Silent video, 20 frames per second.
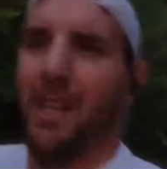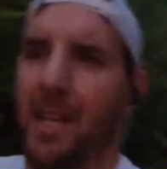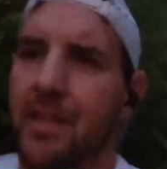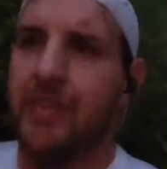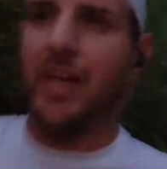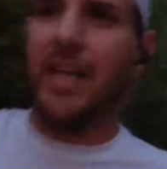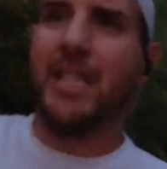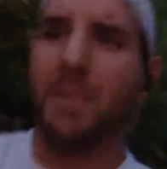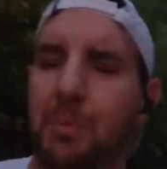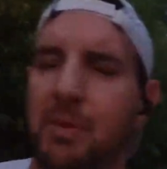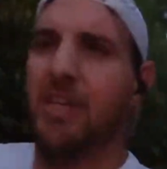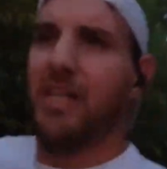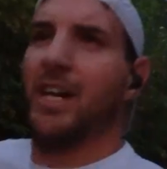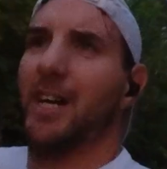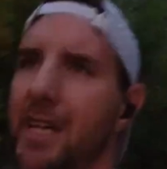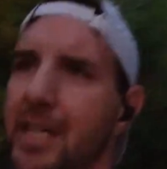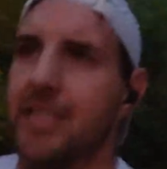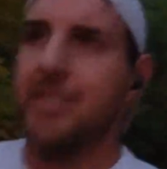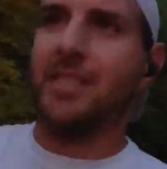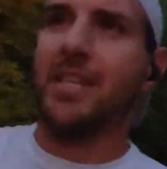that's
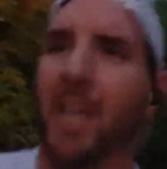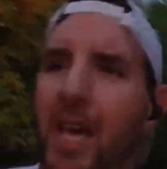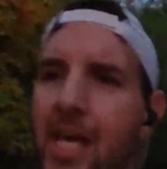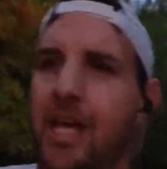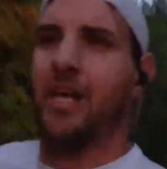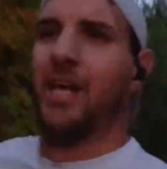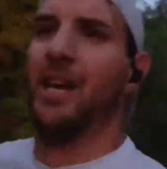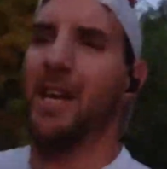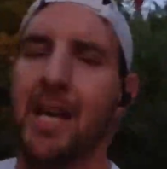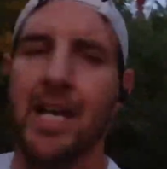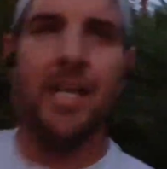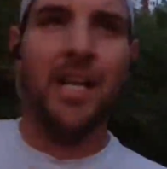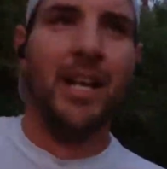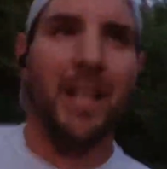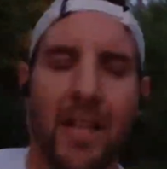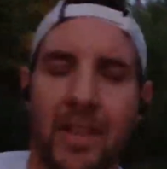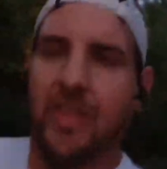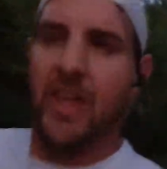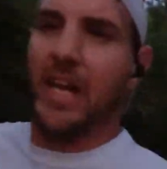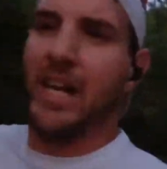because
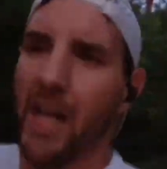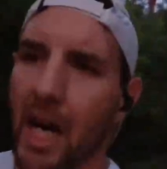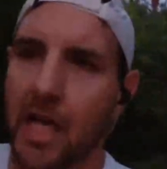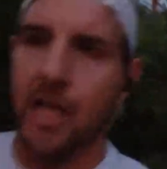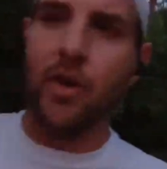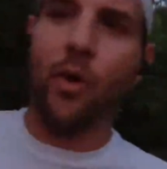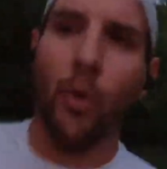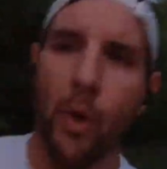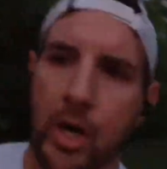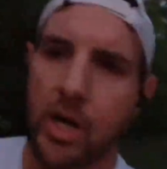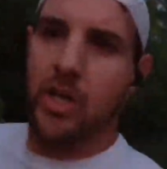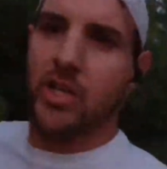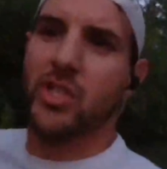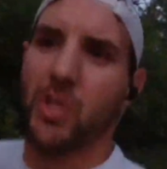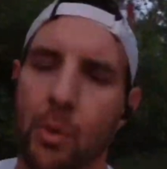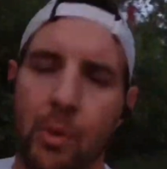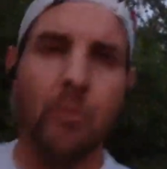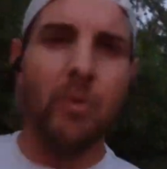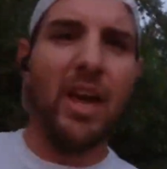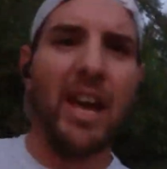they cut corners. So
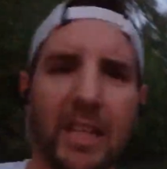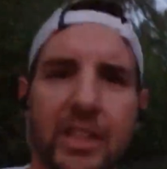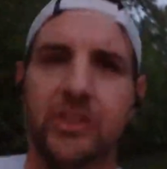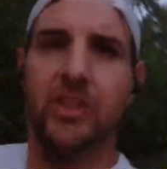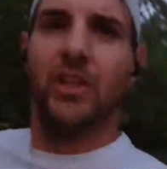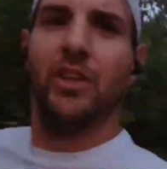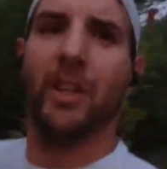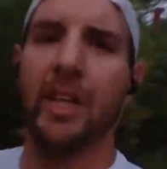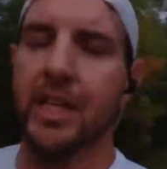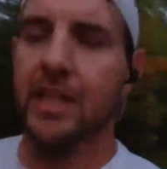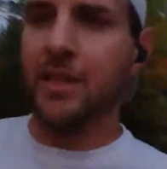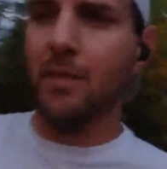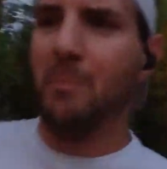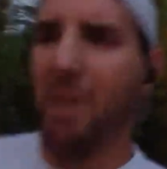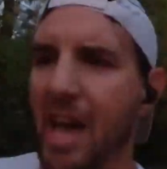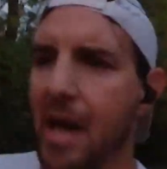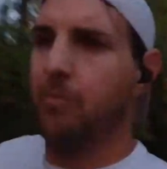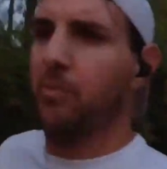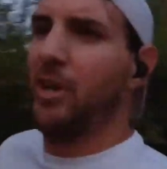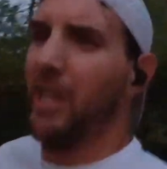when we actually look at the
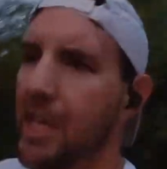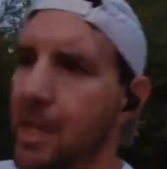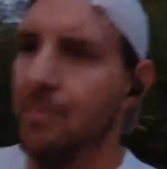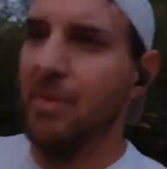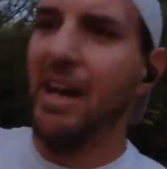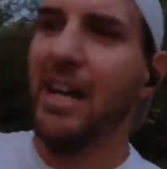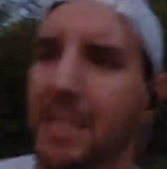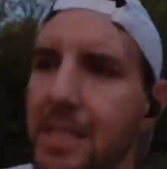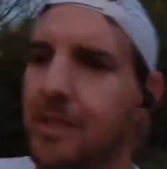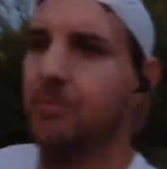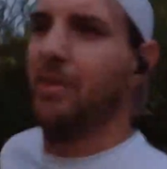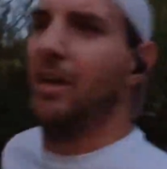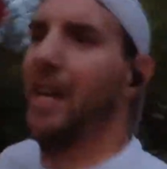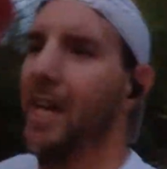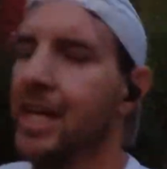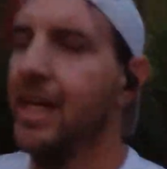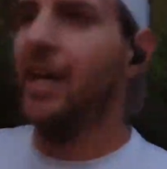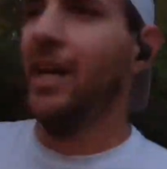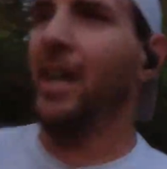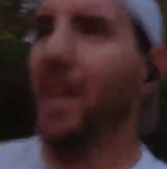map, when I get back to
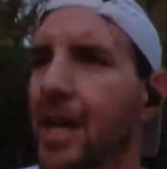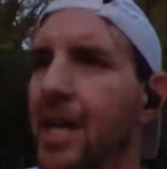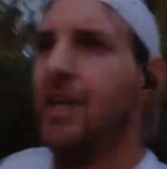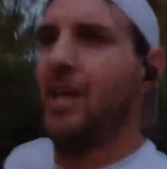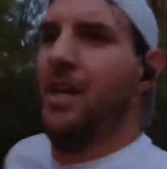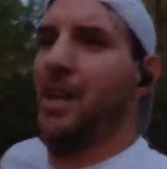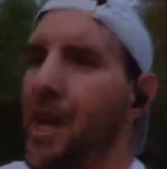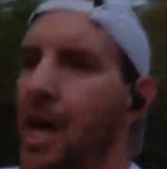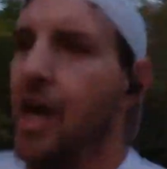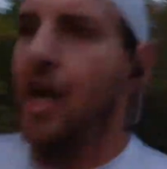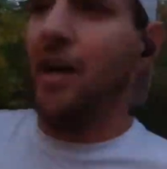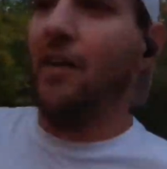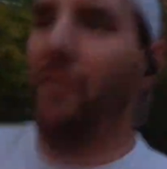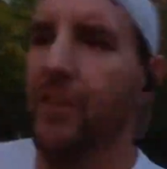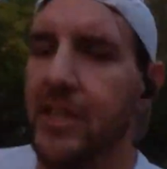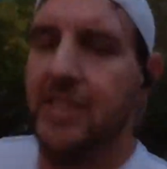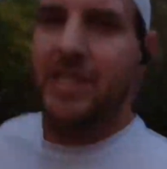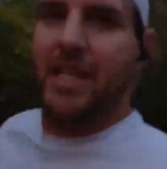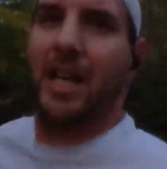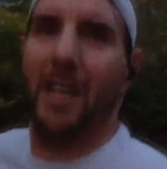my
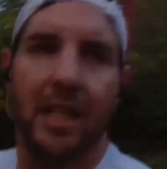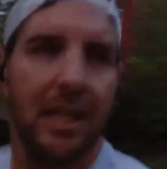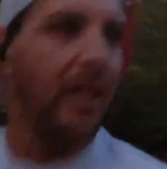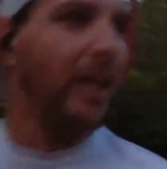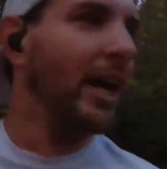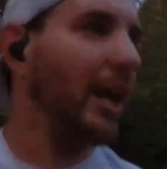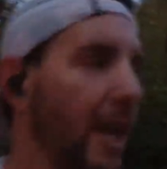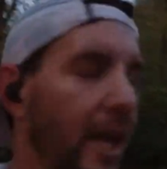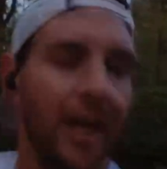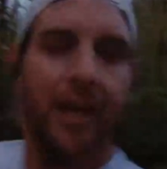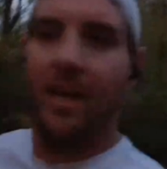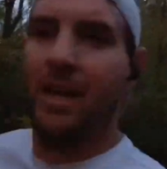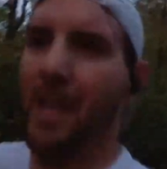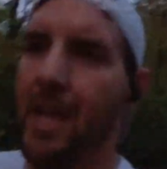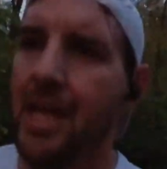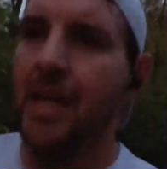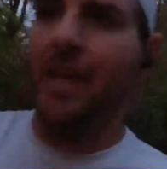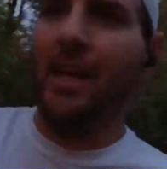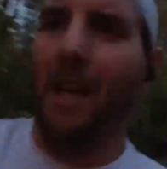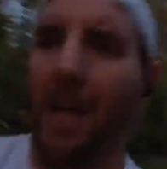office, I'll
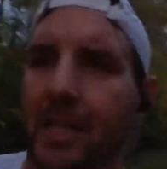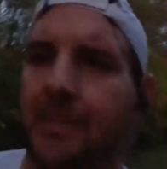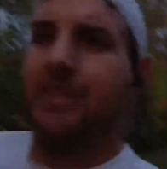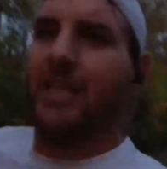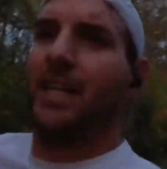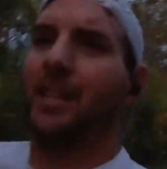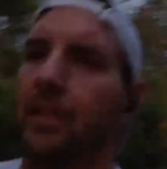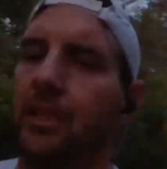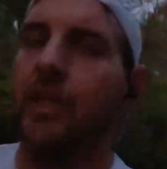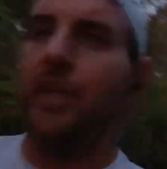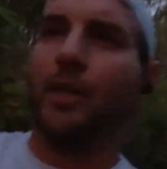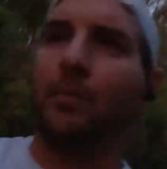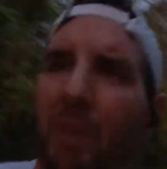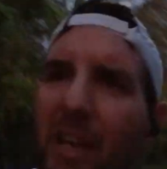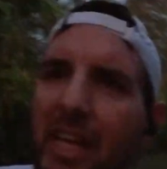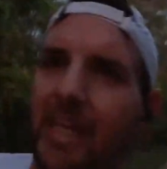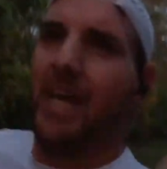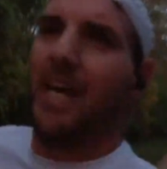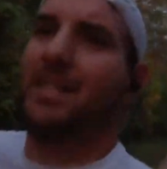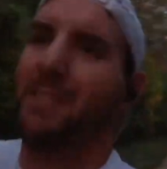take a look. My
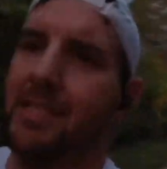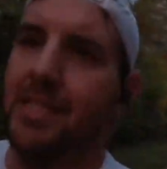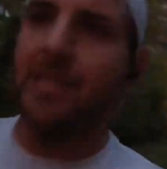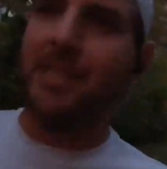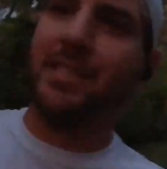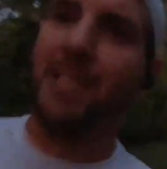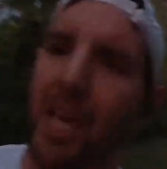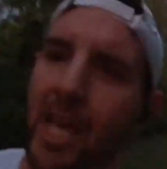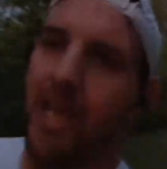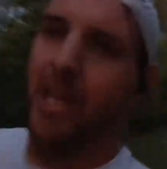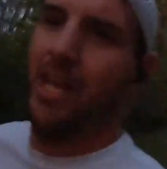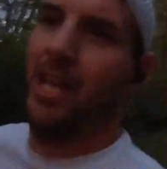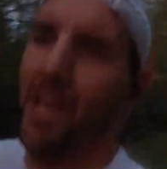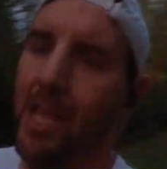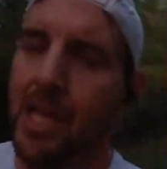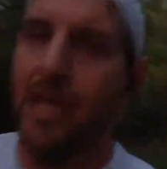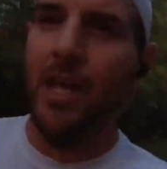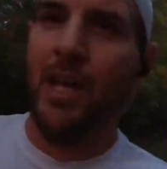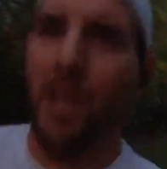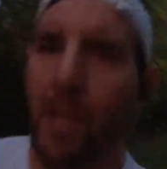guess is
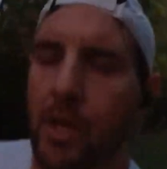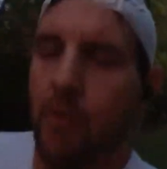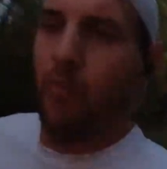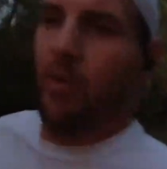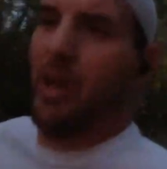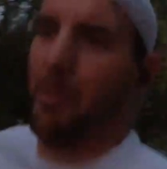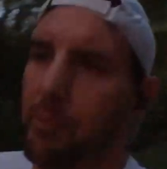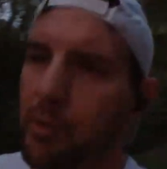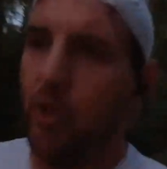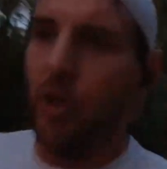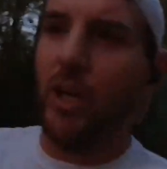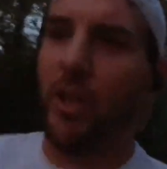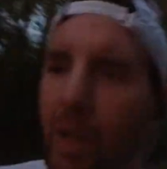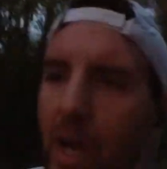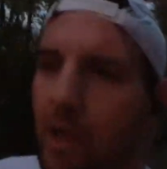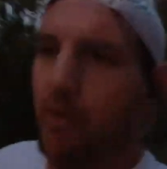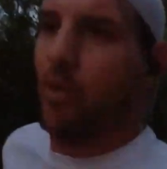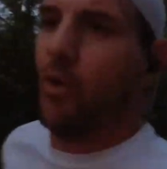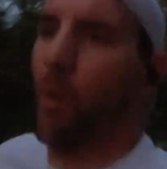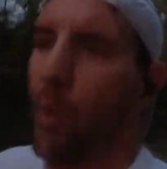when I'm going
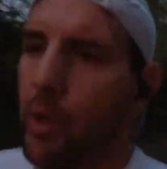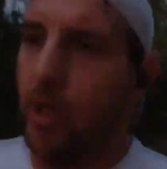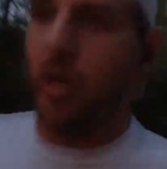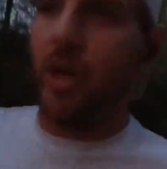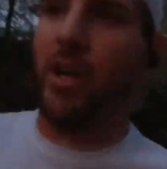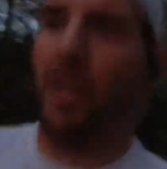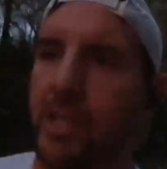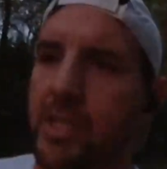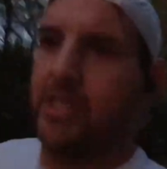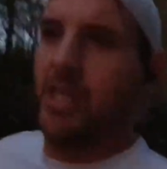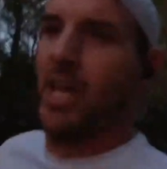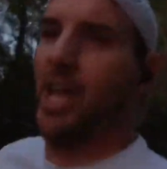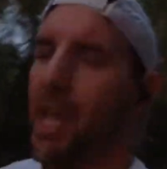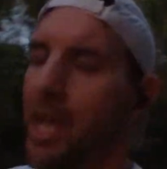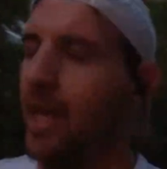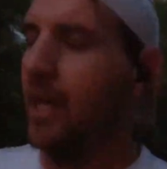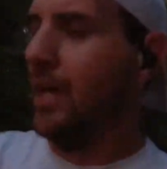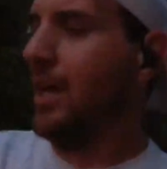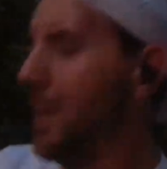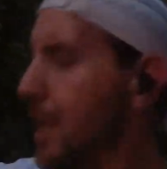around corners,
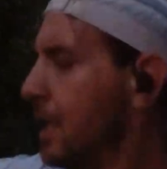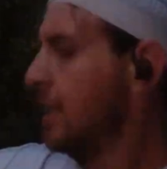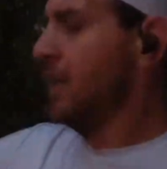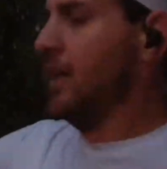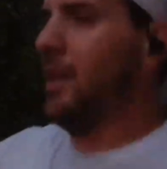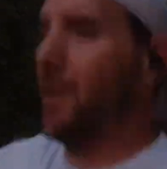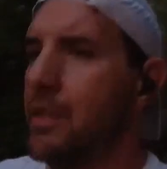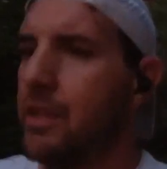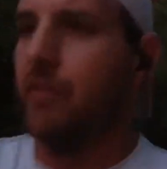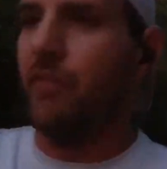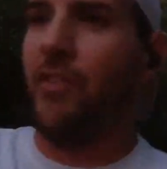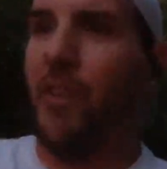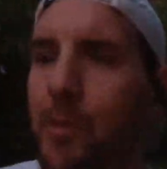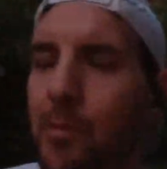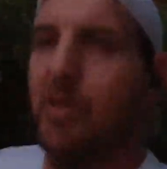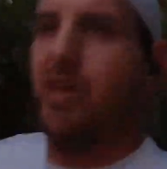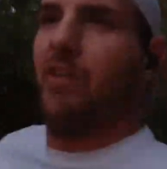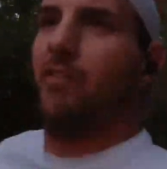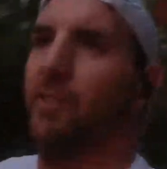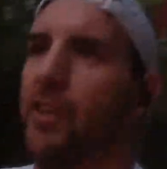the
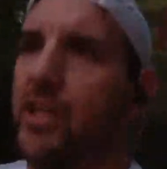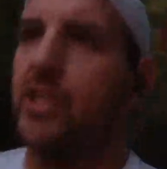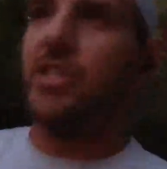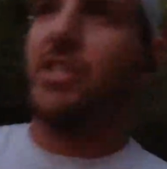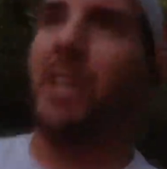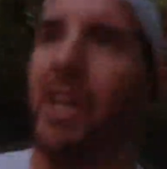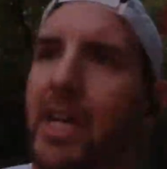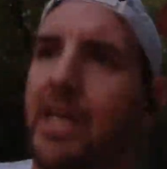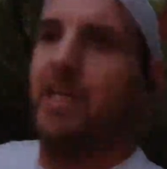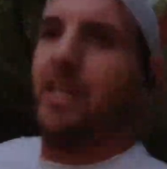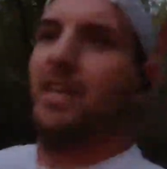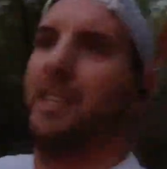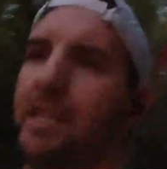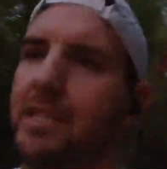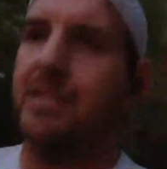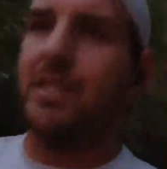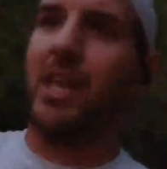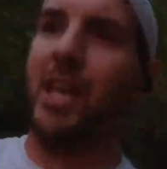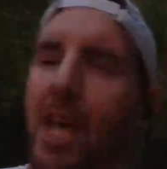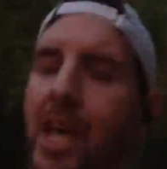Fitbit Versa is